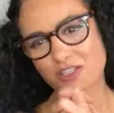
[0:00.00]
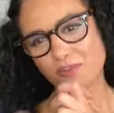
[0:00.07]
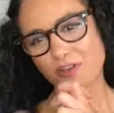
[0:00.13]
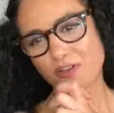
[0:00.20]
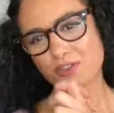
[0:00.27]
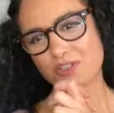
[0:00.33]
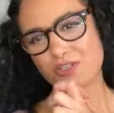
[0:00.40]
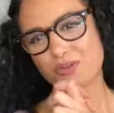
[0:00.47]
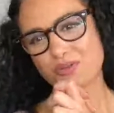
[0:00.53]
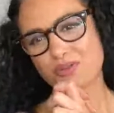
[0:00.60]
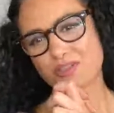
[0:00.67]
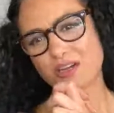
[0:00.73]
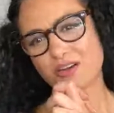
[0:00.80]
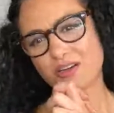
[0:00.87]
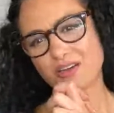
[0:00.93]
Lots of love
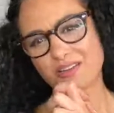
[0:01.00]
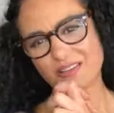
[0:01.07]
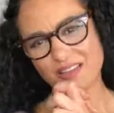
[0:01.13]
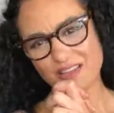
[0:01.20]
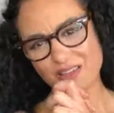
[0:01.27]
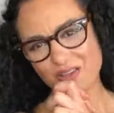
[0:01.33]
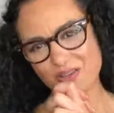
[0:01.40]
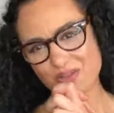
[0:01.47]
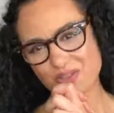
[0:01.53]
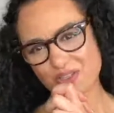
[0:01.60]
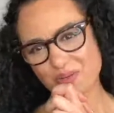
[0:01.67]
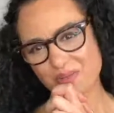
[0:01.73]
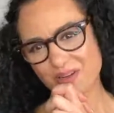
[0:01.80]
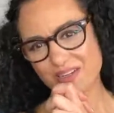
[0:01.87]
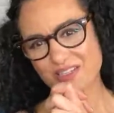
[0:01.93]
to you, Sarah.
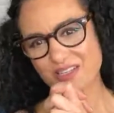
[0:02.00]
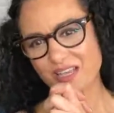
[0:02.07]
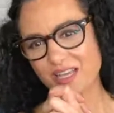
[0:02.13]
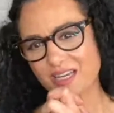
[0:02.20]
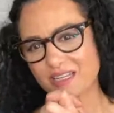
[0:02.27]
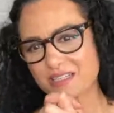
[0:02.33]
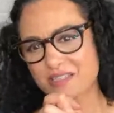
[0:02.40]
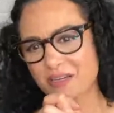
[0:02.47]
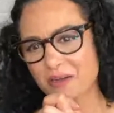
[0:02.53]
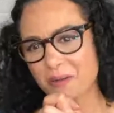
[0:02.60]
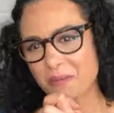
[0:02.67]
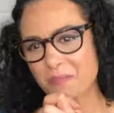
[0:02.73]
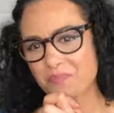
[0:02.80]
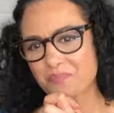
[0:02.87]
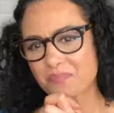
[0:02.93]
Thank you so much.
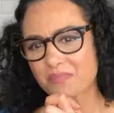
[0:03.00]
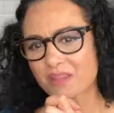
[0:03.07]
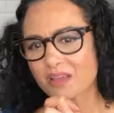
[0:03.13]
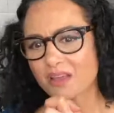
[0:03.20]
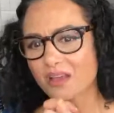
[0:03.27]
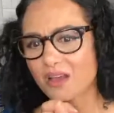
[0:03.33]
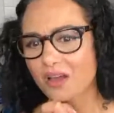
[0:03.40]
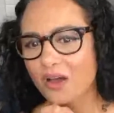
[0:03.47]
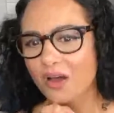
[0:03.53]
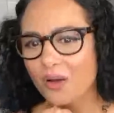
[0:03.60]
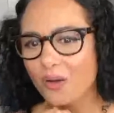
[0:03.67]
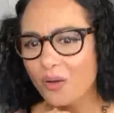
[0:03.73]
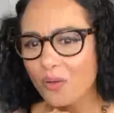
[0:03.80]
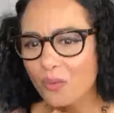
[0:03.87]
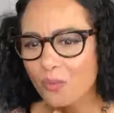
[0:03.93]
And
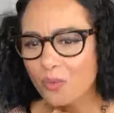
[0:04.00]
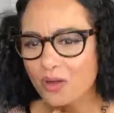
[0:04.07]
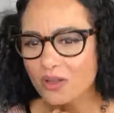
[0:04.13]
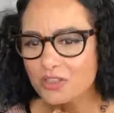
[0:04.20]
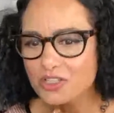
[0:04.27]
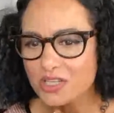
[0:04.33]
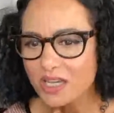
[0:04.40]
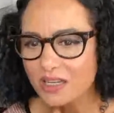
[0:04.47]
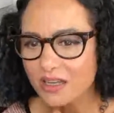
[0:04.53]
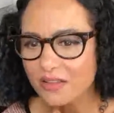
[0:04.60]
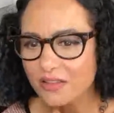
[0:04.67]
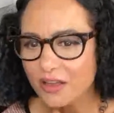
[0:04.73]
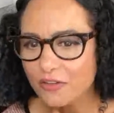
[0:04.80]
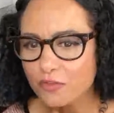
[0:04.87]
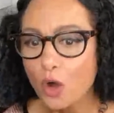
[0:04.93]
we'll
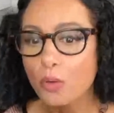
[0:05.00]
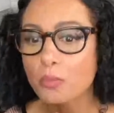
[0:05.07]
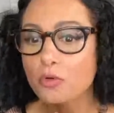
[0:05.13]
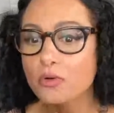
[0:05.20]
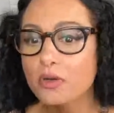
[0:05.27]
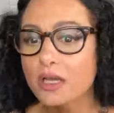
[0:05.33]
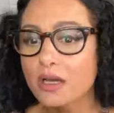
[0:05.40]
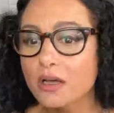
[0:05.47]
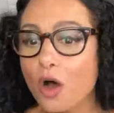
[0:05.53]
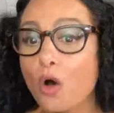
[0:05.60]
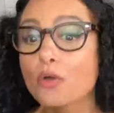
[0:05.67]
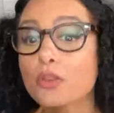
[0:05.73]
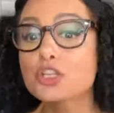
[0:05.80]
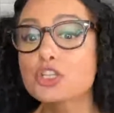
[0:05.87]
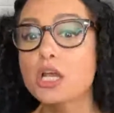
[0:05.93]
check on that. Oh,
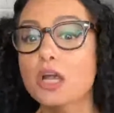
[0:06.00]
Maria.